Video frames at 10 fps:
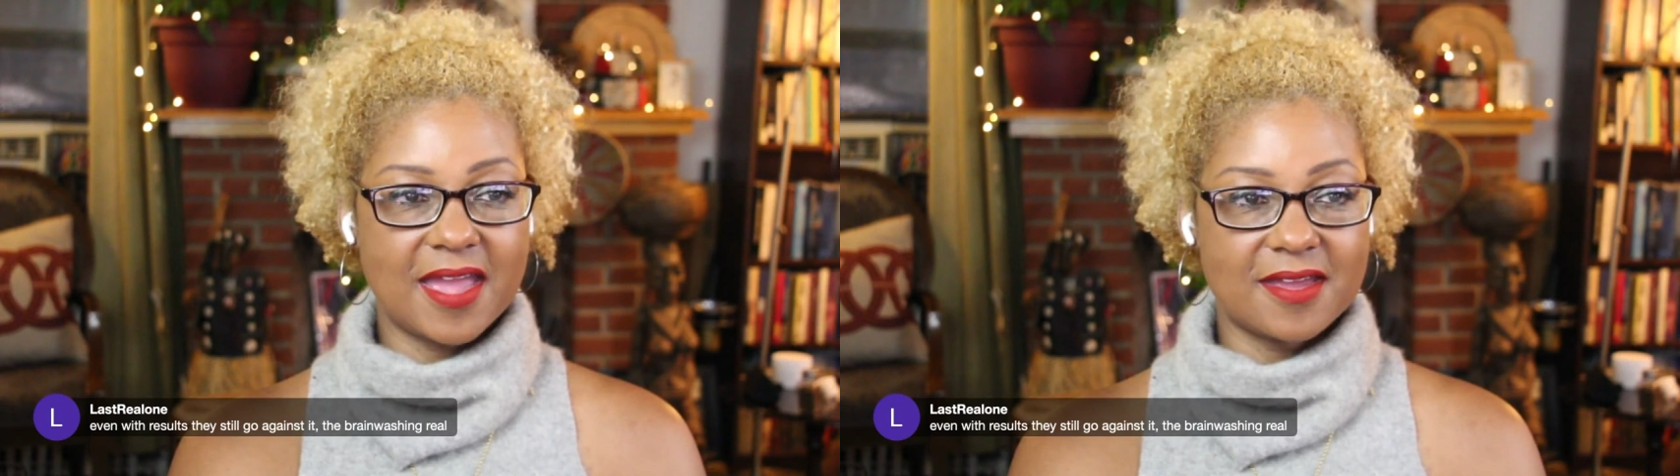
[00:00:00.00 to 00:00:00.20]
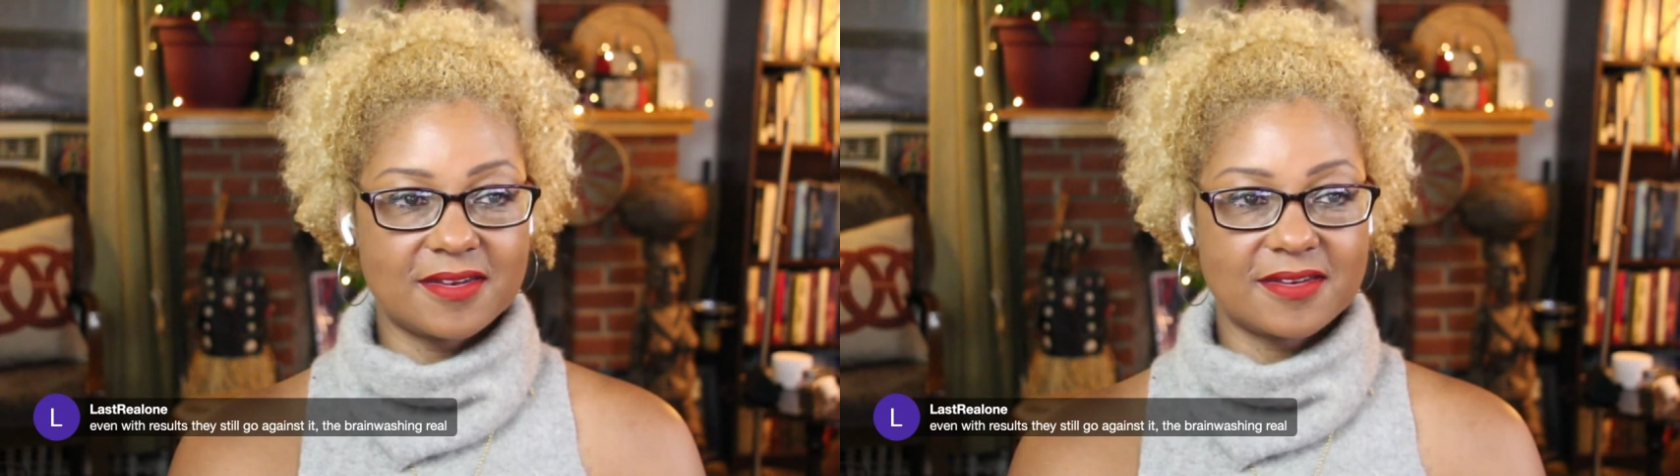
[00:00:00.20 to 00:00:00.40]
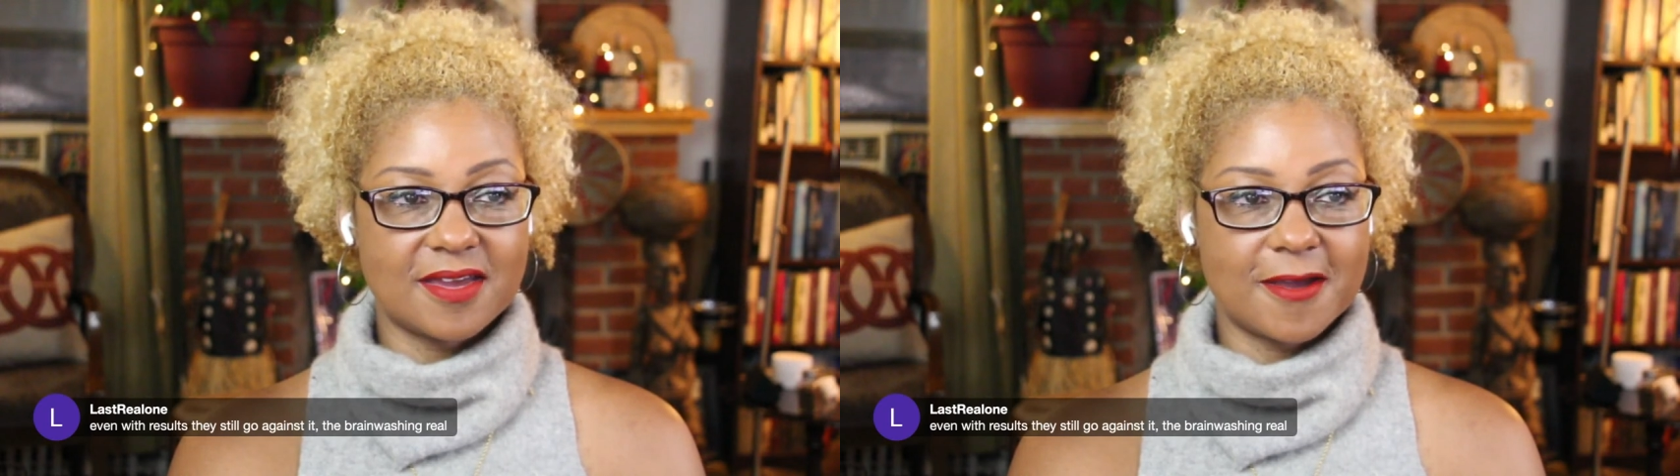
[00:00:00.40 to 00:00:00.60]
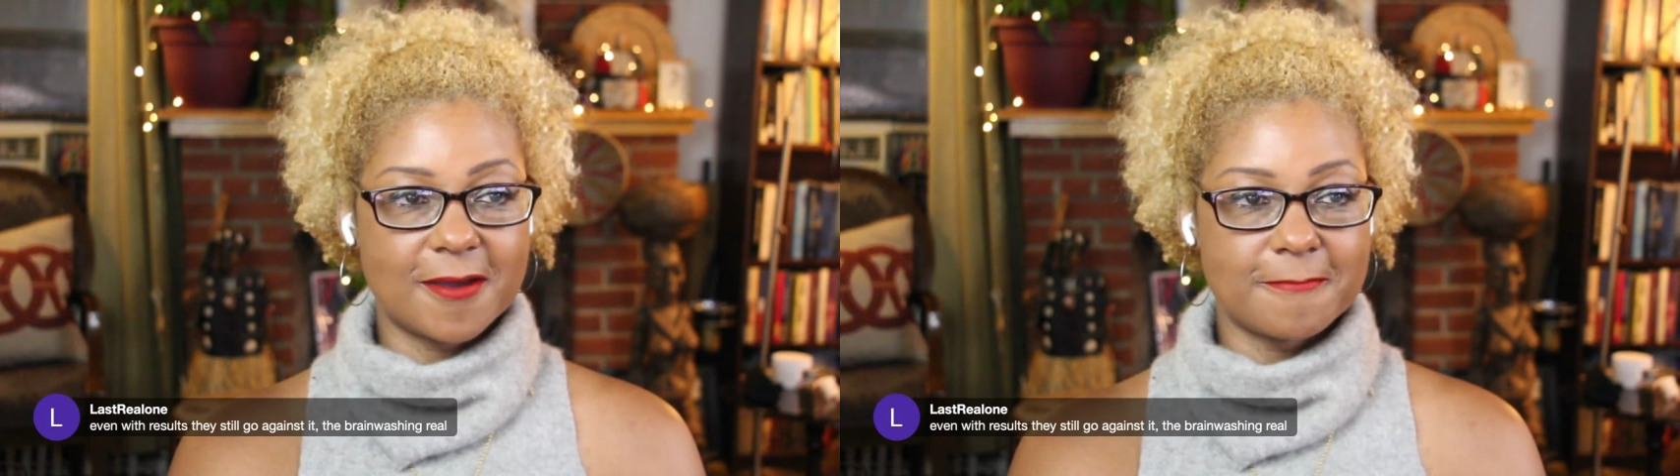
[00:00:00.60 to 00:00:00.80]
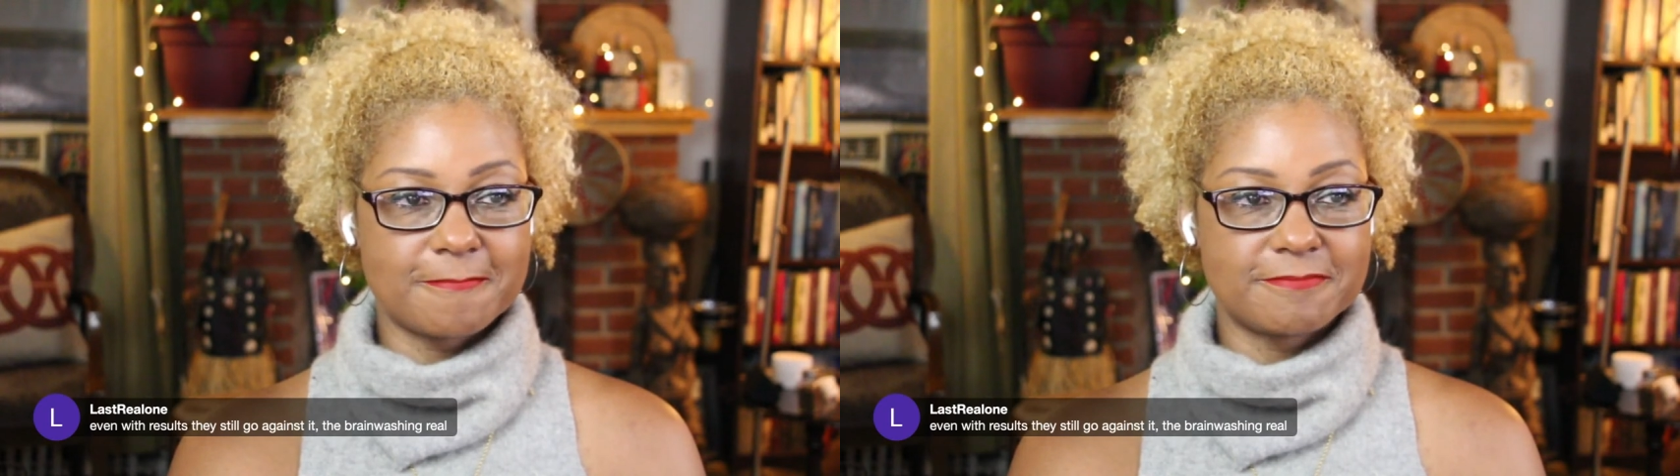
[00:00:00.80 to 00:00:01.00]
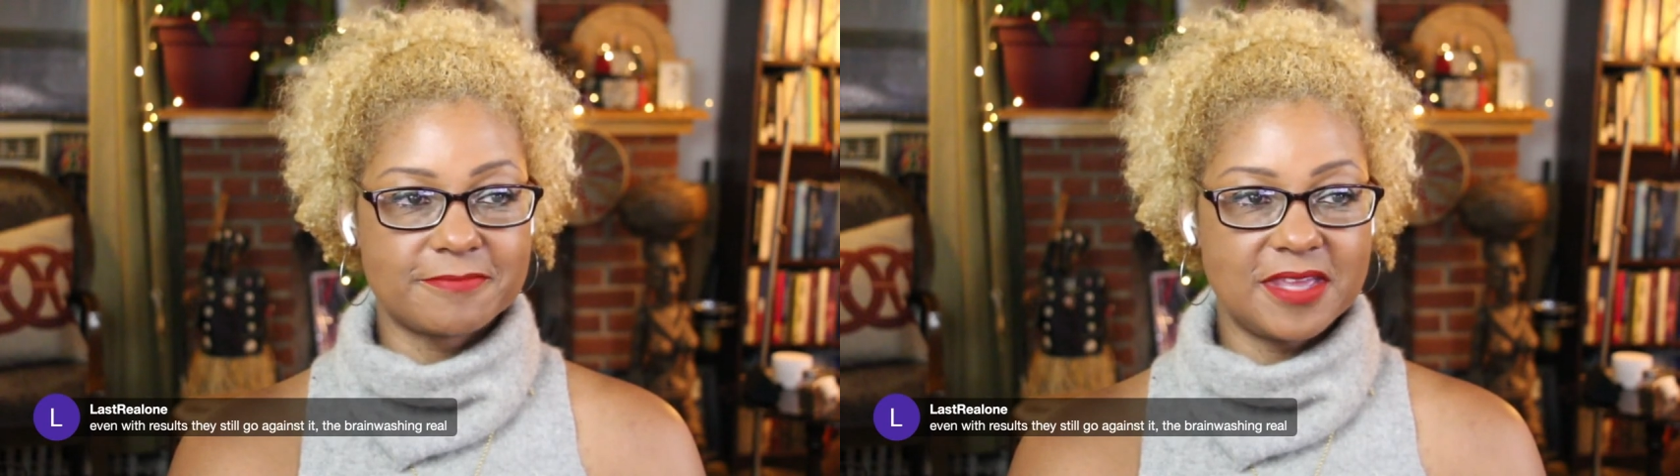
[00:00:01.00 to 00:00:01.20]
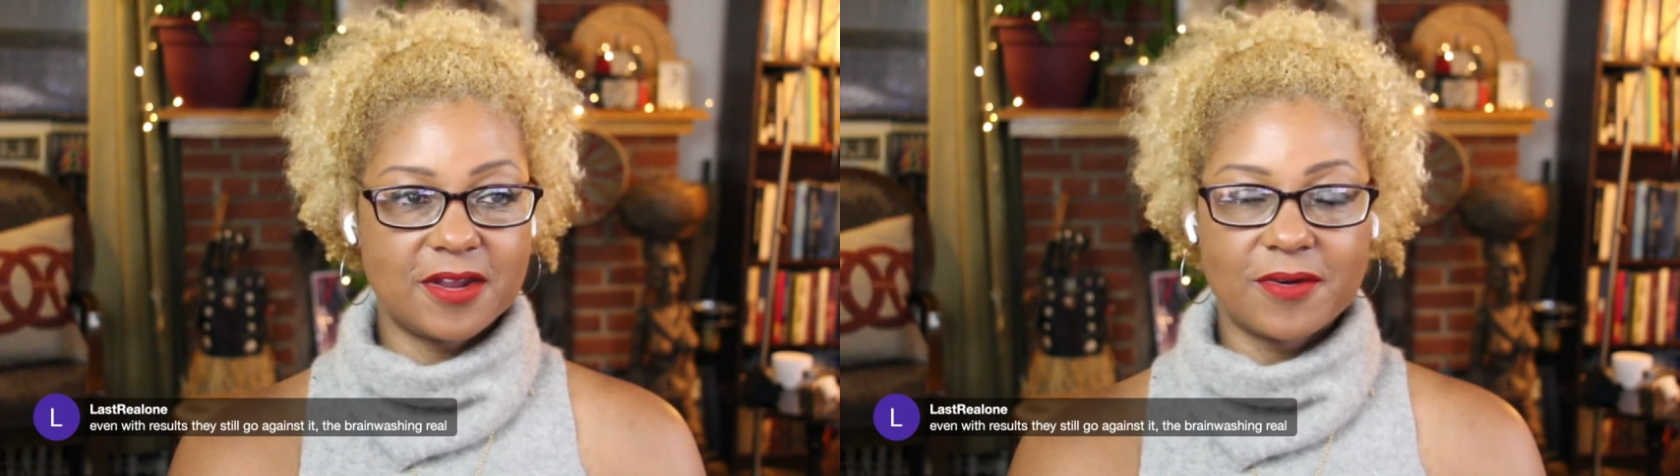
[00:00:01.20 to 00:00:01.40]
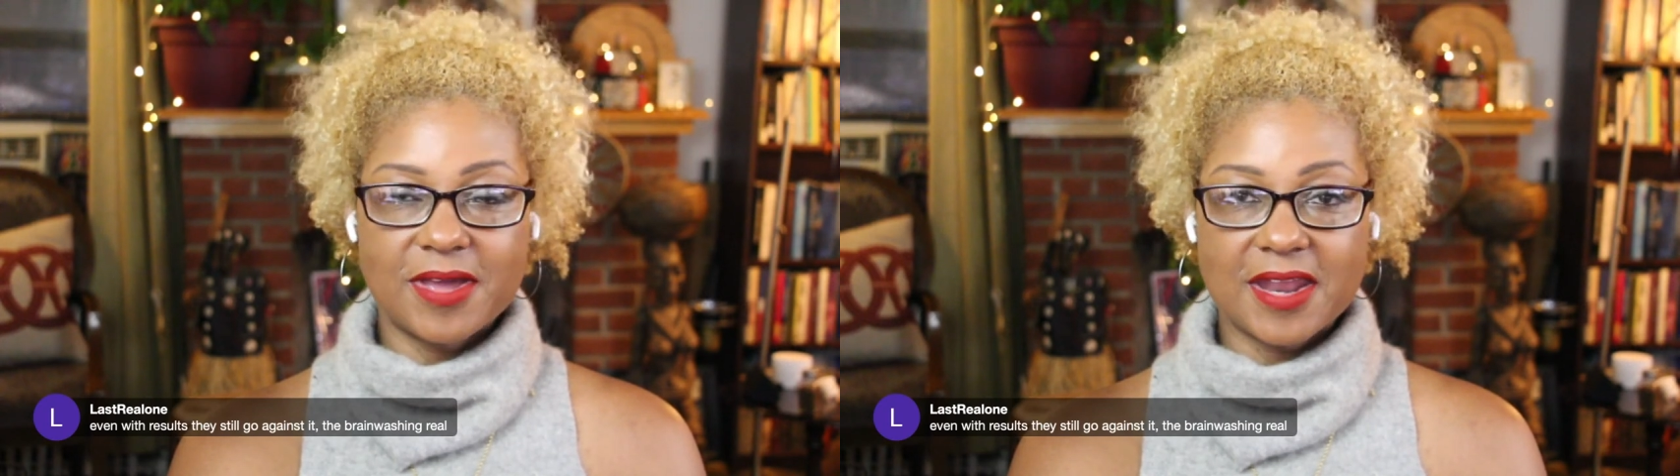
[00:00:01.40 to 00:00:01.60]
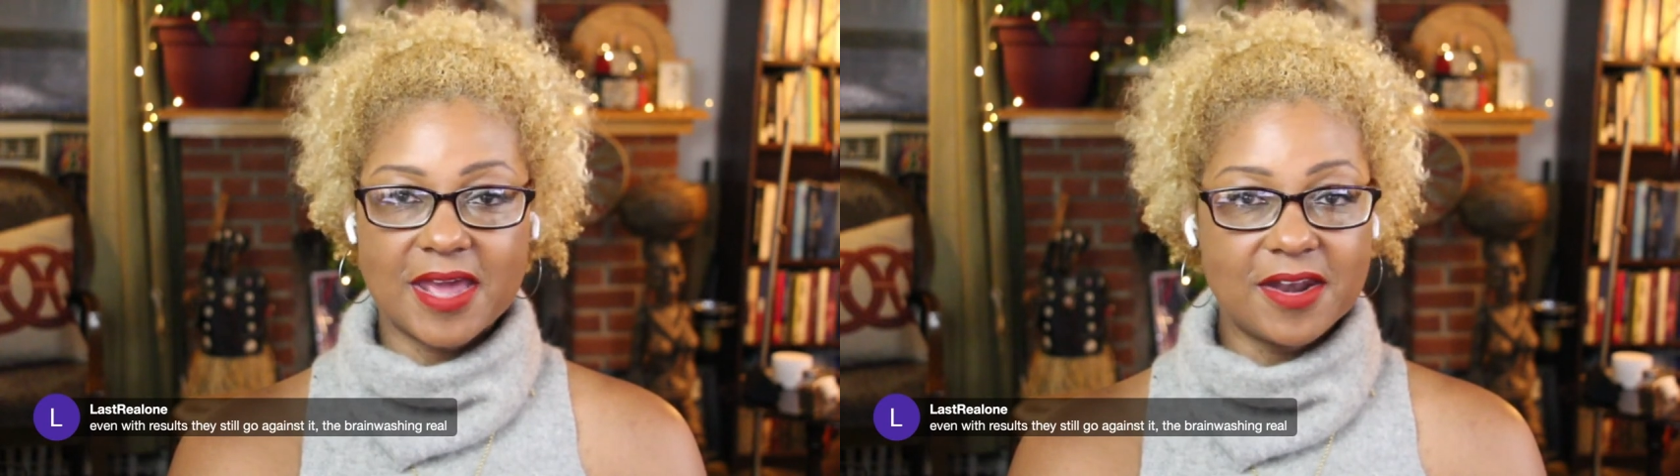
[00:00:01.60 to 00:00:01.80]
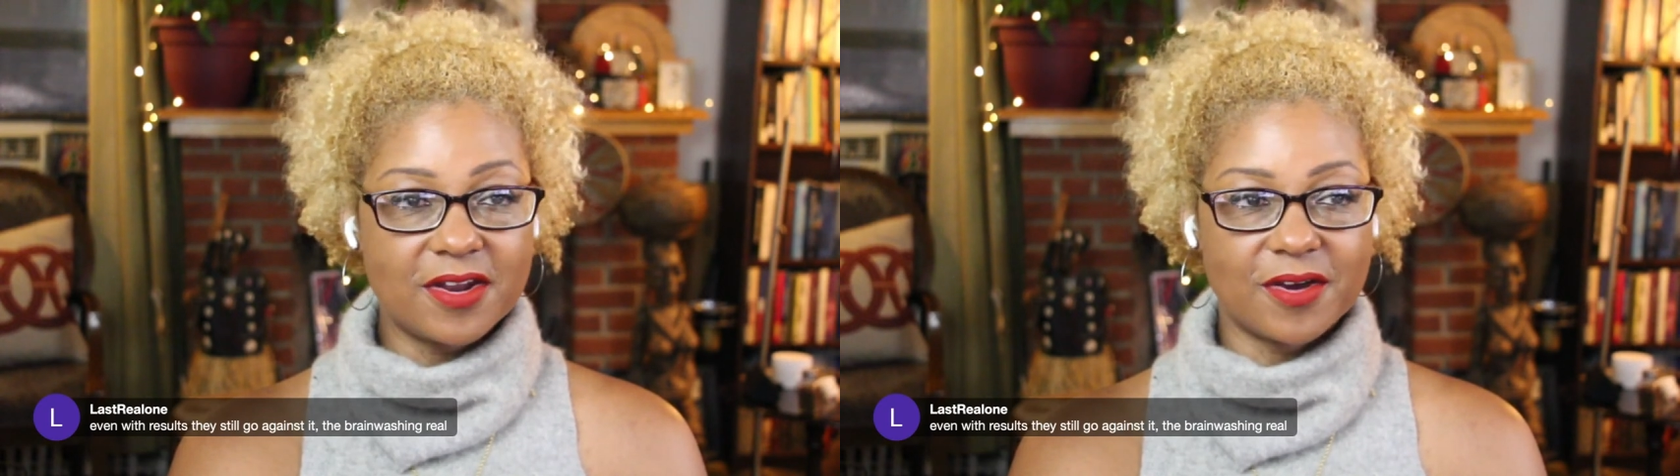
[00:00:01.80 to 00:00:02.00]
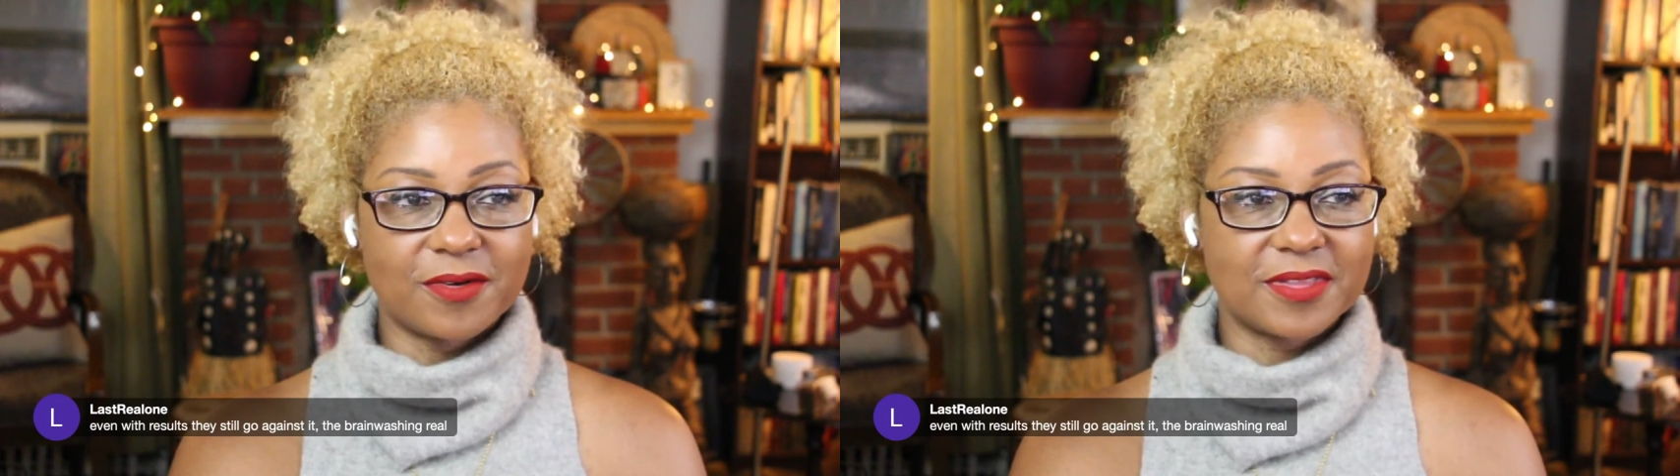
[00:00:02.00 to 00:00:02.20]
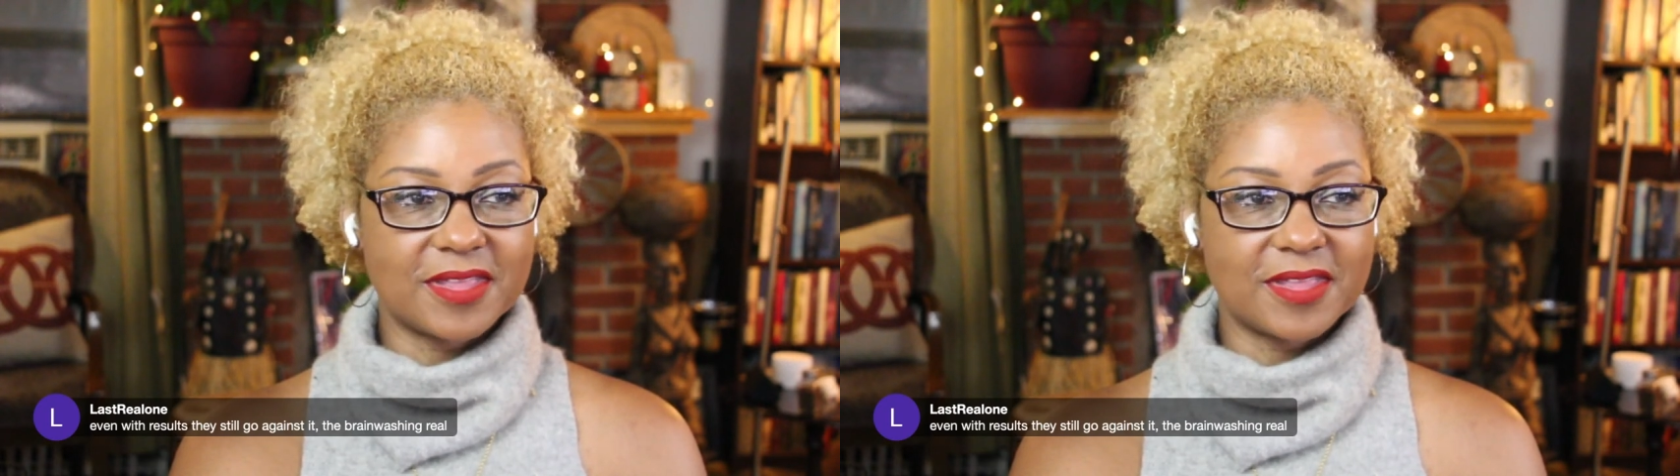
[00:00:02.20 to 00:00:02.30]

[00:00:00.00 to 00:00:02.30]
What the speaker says: And, and I don't know,